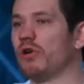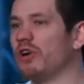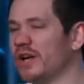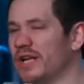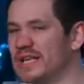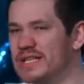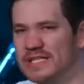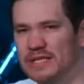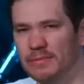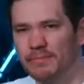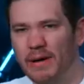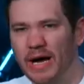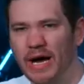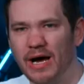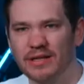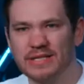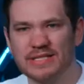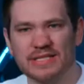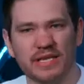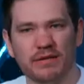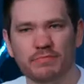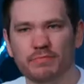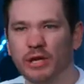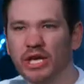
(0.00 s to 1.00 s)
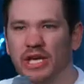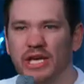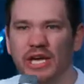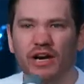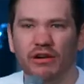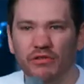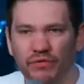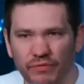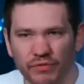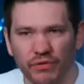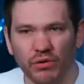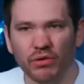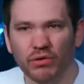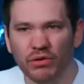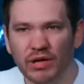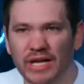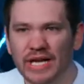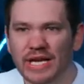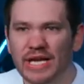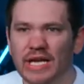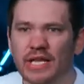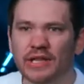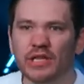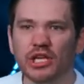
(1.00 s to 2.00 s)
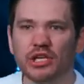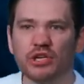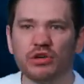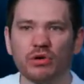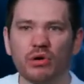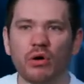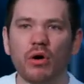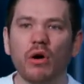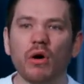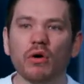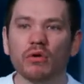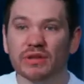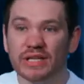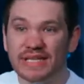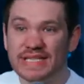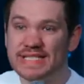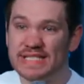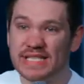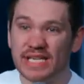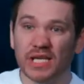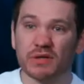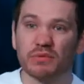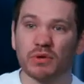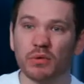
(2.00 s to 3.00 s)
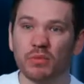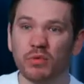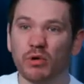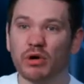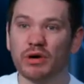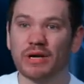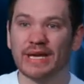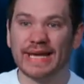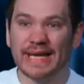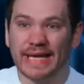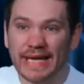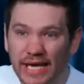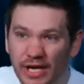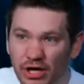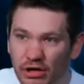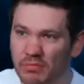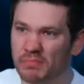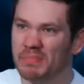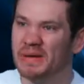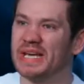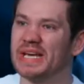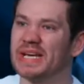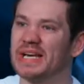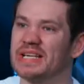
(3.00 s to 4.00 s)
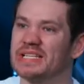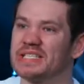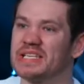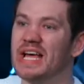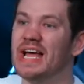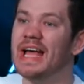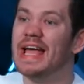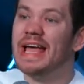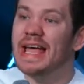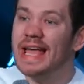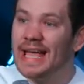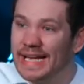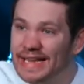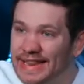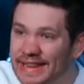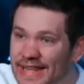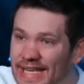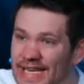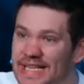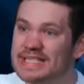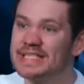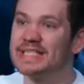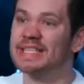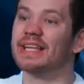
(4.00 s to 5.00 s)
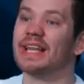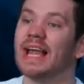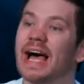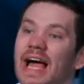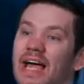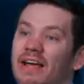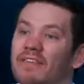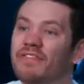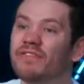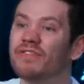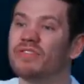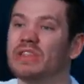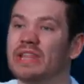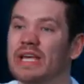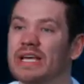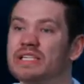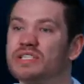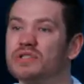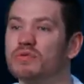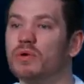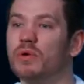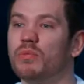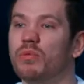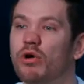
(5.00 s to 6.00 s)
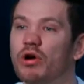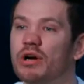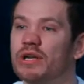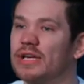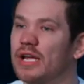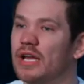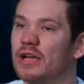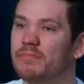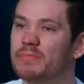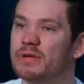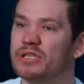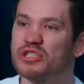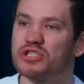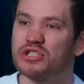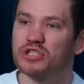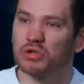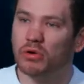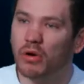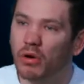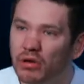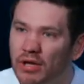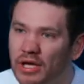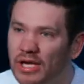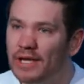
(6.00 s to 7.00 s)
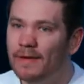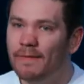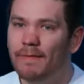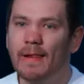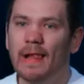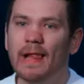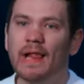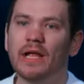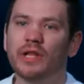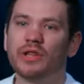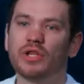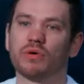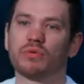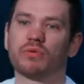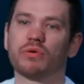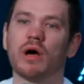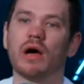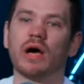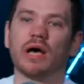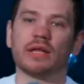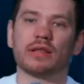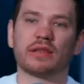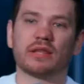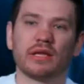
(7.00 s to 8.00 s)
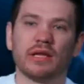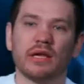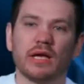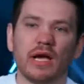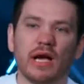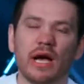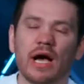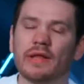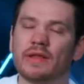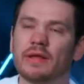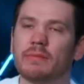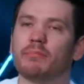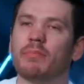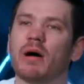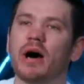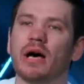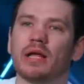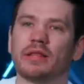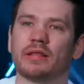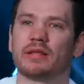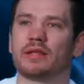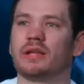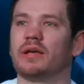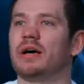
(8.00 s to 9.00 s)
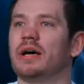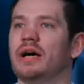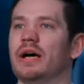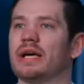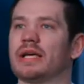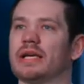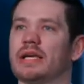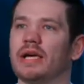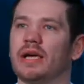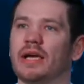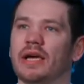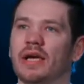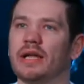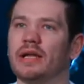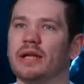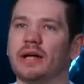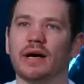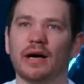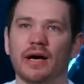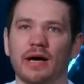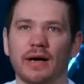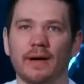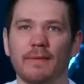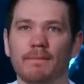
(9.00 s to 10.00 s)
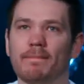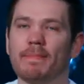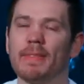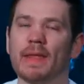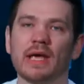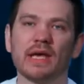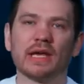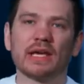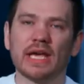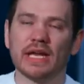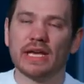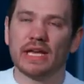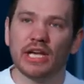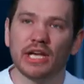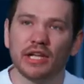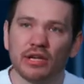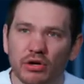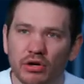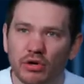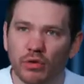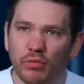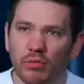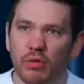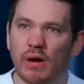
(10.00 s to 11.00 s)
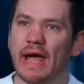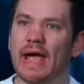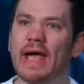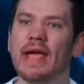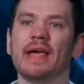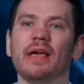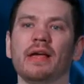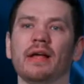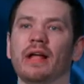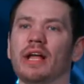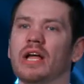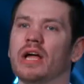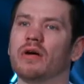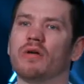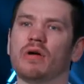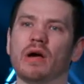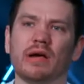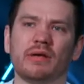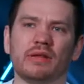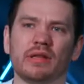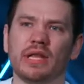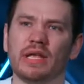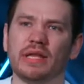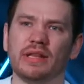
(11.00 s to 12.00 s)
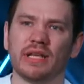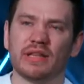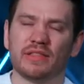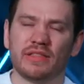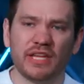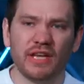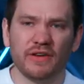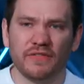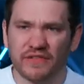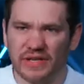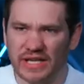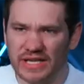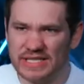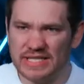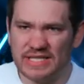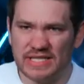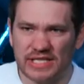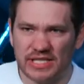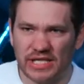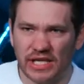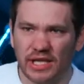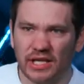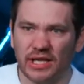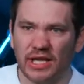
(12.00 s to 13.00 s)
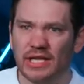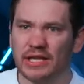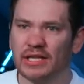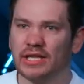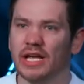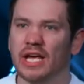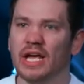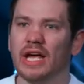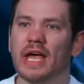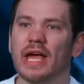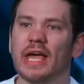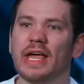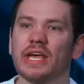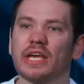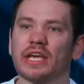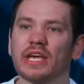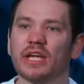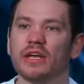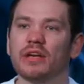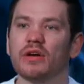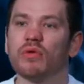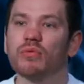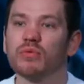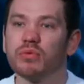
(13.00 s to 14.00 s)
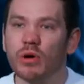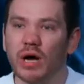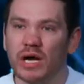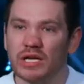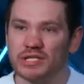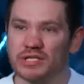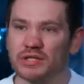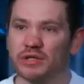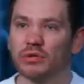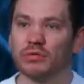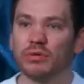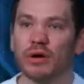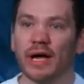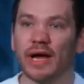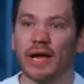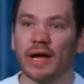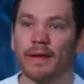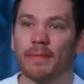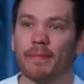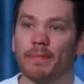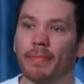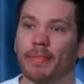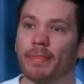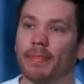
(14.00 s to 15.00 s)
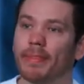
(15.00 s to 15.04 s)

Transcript: warned us about, said, be careful that you don't only seek reward here, because in this life, this reward can be stolen. The moth can eat it away. The thief can steal it. It can rust away.